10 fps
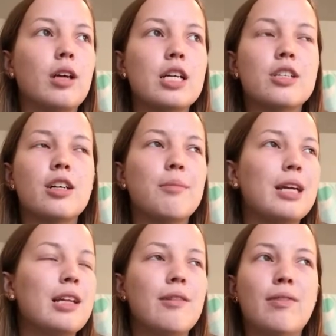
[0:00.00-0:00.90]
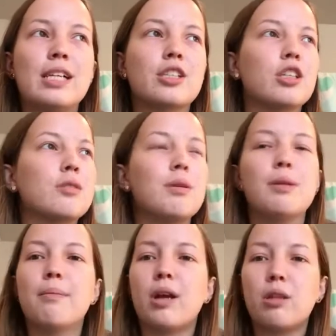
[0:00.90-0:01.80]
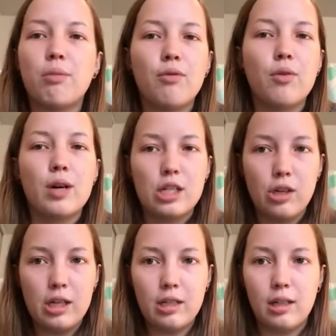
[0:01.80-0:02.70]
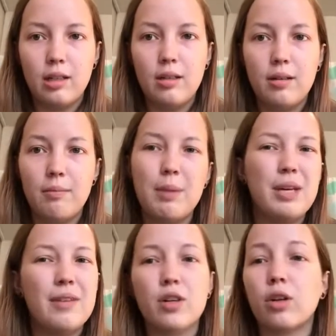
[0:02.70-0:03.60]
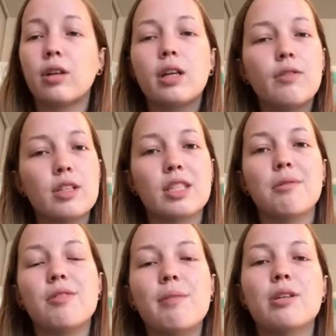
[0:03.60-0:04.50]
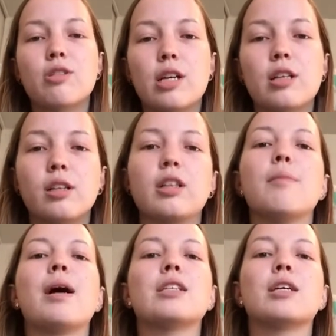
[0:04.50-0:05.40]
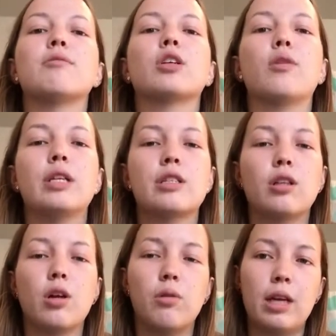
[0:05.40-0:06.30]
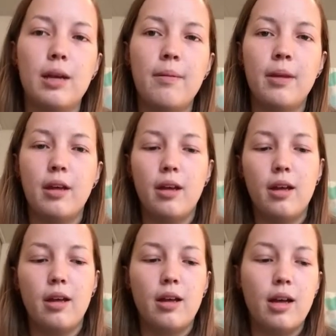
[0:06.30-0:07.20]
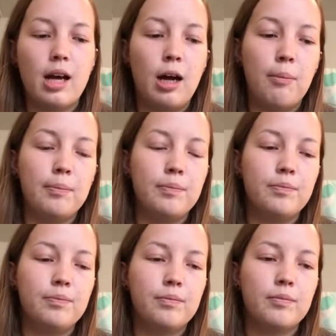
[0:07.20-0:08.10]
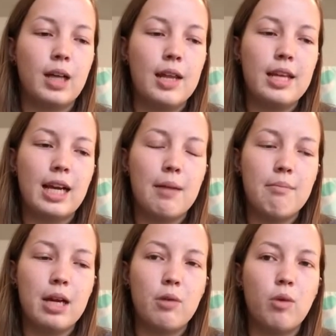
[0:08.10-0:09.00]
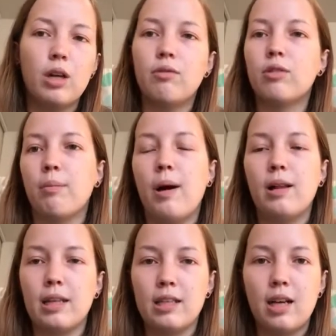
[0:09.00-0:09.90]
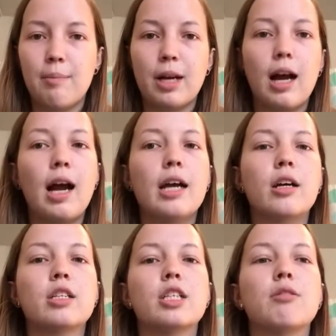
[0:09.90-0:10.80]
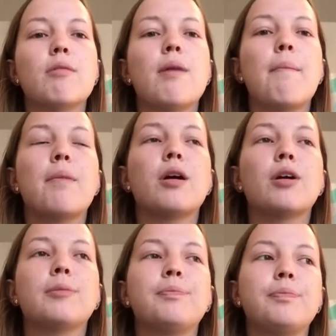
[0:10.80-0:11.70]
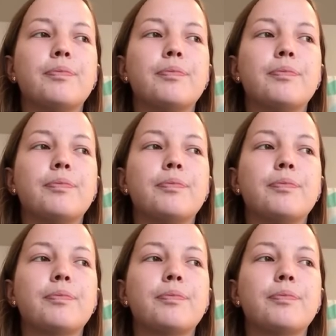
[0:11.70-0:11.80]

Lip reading: I started making the flashcards maybe a month before and tried to, maybe even earlier for some of them, and tried to learn them as I was going slowly. I think I made one for polyatomic ions to remember.